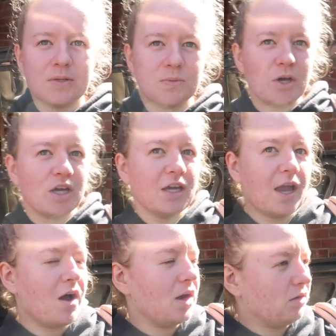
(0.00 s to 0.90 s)
I was working
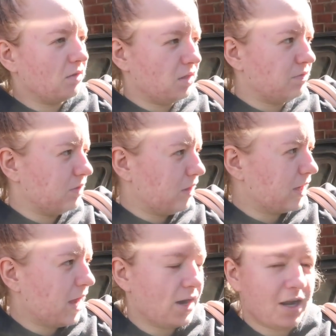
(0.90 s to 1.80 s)
out, I didn't really feel
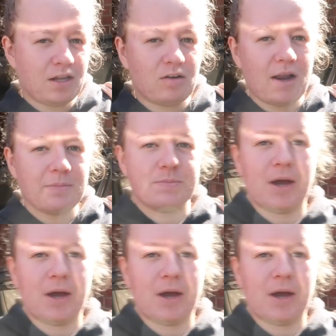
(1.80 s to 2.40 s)
like I had any cramps,